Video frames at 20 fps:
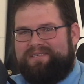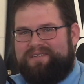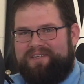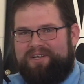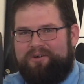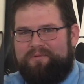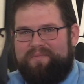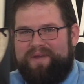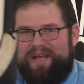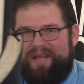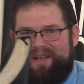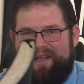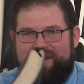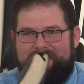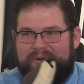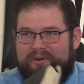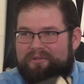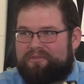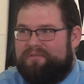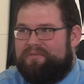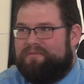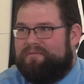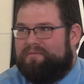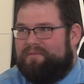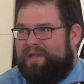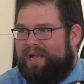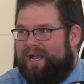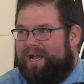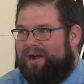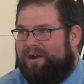that no man knoweth
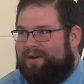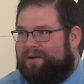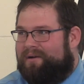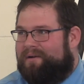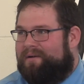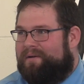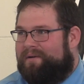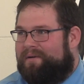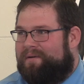the hour.